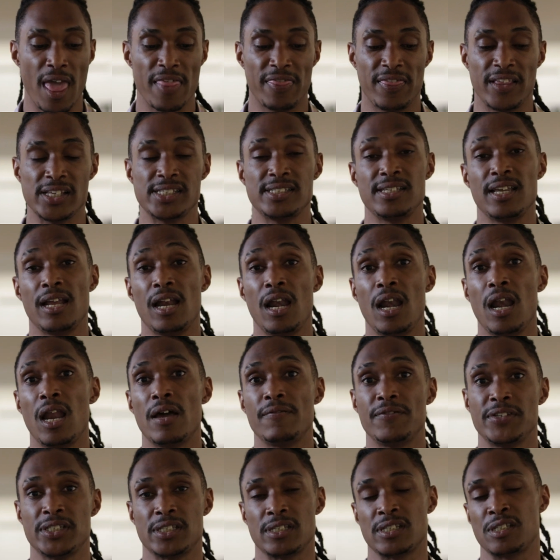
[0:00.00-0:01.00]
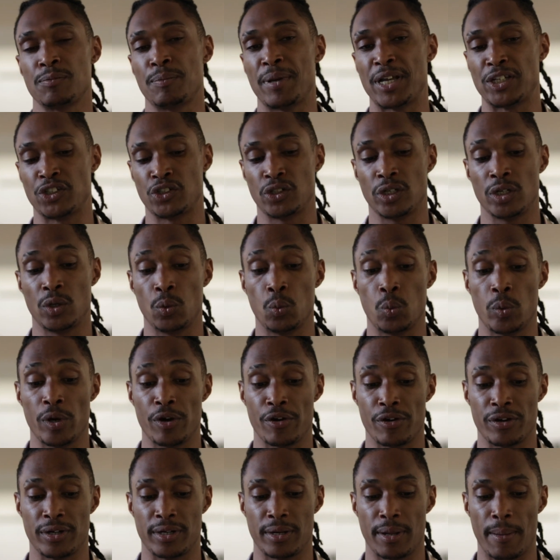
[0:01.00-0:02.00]
They say love is a special
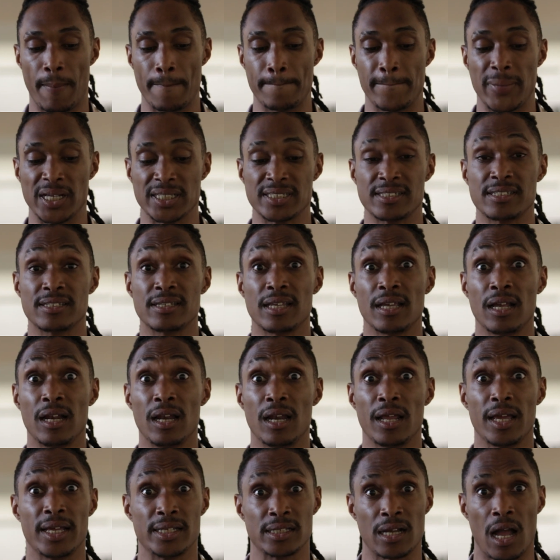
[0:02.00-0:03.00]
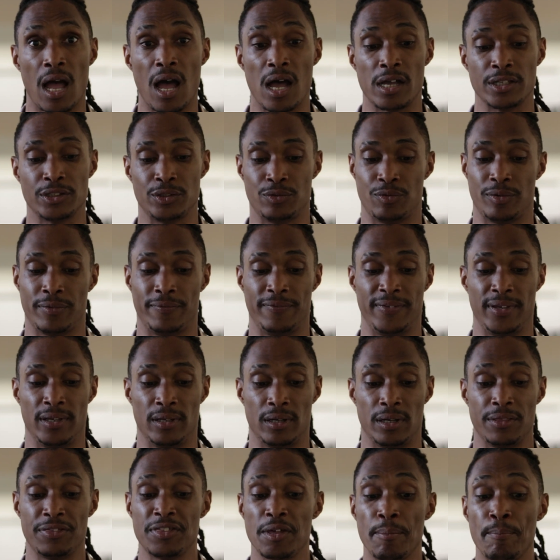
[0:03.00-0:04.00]
word, but still it can't
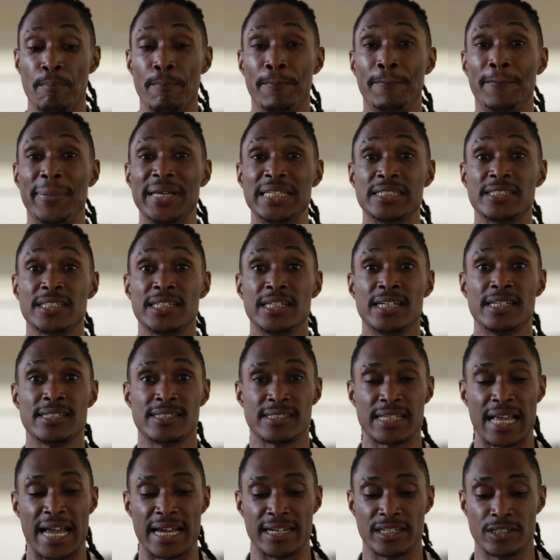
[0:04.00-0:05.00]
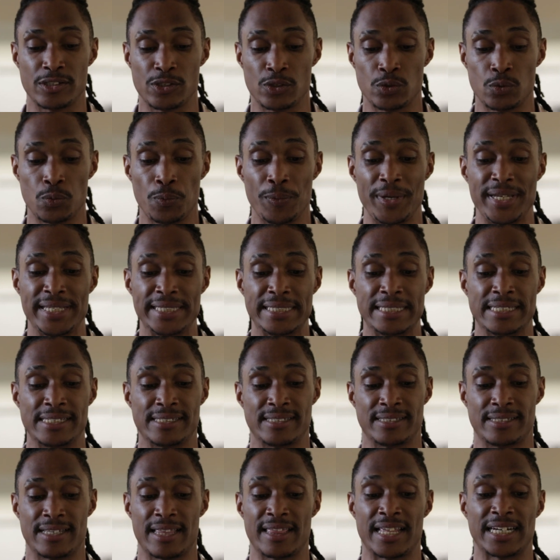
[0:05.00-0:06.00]
reveal the bitterness and
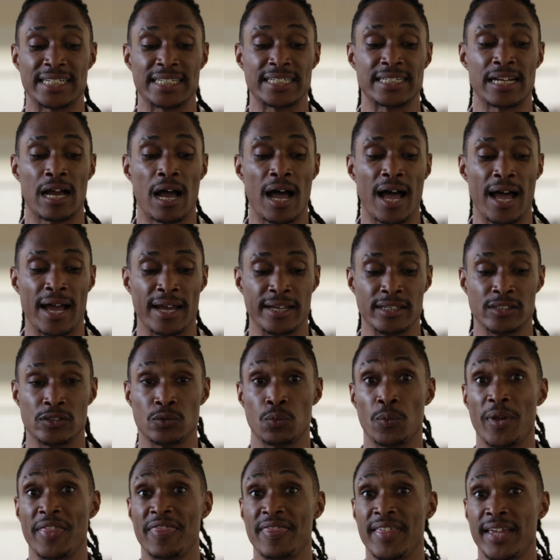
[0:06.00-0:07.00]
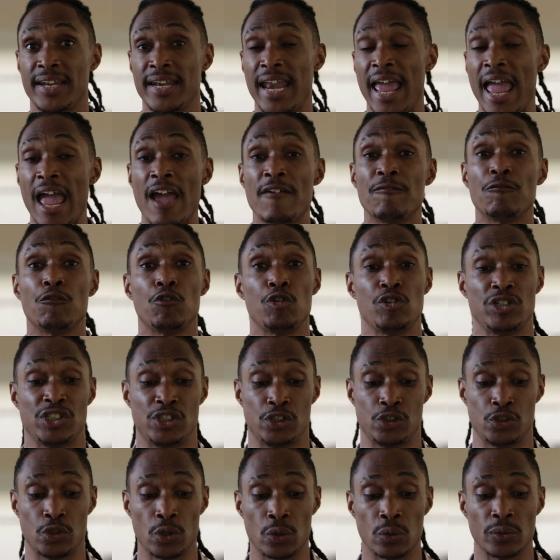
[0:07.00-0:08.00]
sweetness that it hides within every
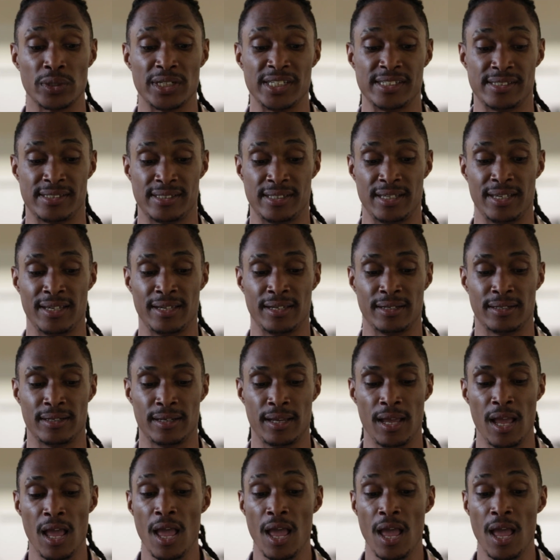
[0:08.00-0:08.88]
stony seed.